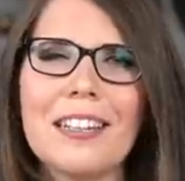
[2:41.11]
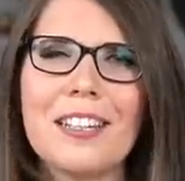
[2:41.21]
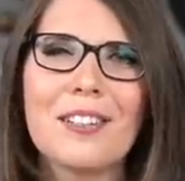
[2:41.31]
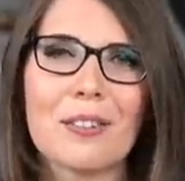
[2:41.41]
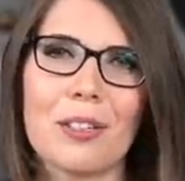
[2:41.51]

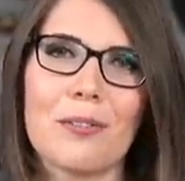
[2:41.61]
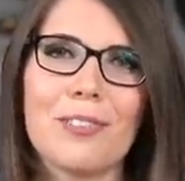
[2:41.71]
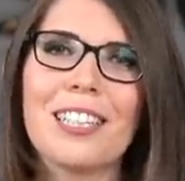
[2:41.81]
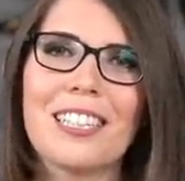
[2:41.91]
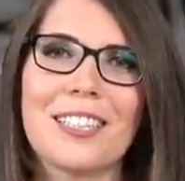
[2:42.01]
80 euros
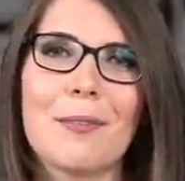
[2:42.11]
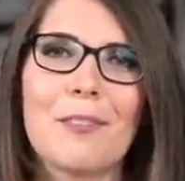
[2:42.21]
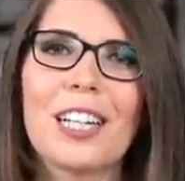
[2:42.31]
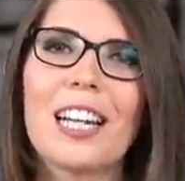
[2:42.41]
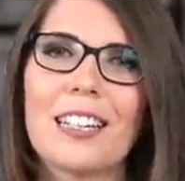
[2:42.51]
for it or
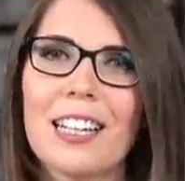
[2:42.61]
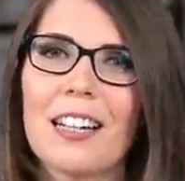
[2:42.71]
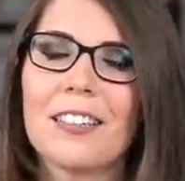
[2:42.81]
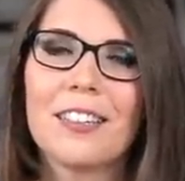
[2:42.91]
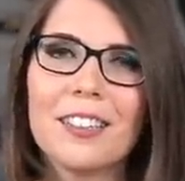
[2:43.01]
something like
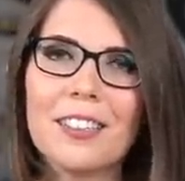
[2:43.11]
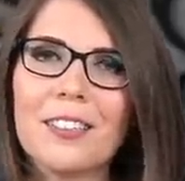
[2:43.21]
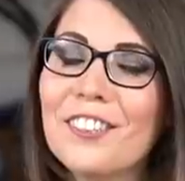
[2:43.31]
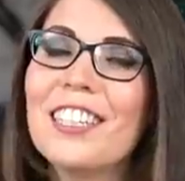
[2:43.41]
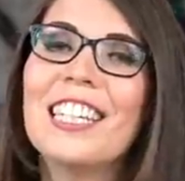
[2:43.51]
that.
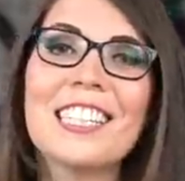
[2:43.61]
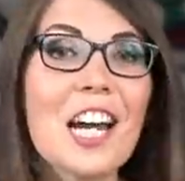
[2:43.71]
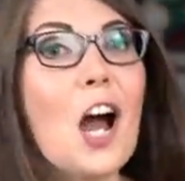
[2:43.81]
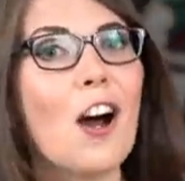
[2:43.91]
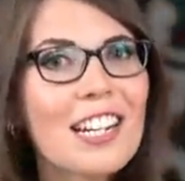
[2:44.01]
You need
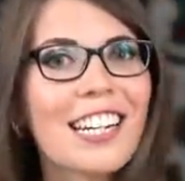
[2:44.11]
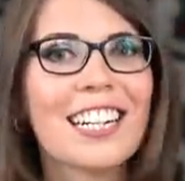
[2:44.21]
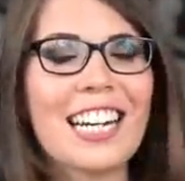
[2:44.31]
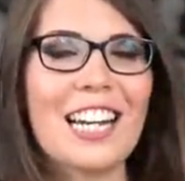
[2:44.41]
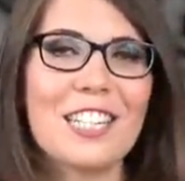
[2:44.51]
a hot air